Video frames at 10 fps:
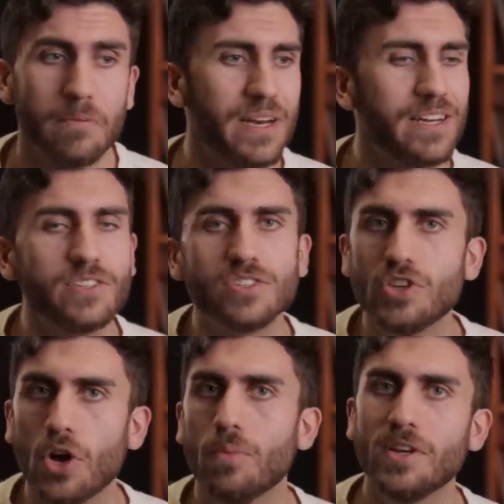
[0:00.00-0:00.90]
but it is
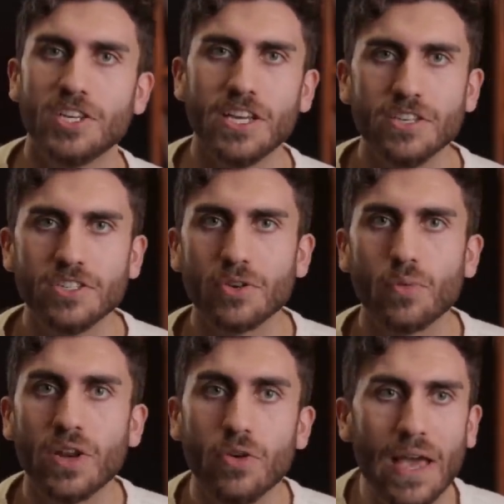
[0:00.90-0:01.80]
so much easier
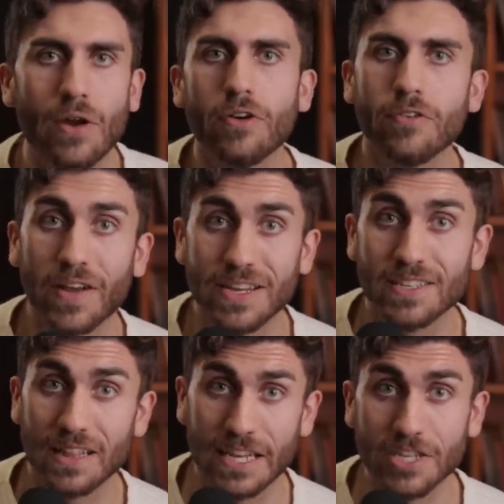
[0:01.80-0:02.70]
when you get out of
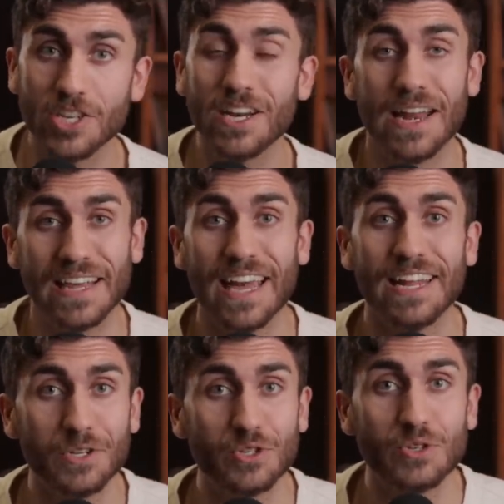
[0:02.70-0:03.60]
isolation and get
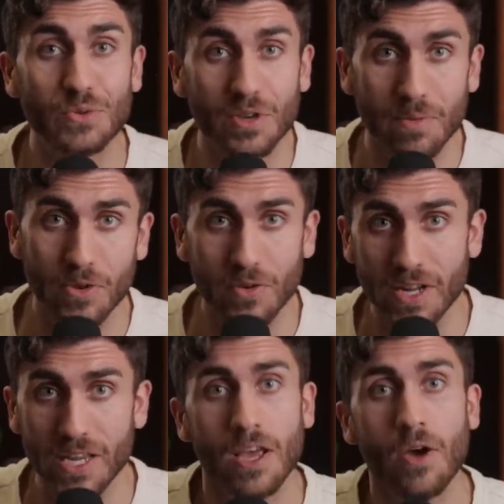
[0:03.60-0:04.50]
into
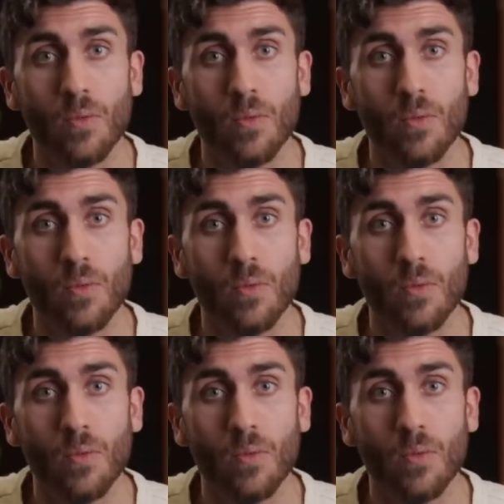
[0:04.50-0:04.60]
community.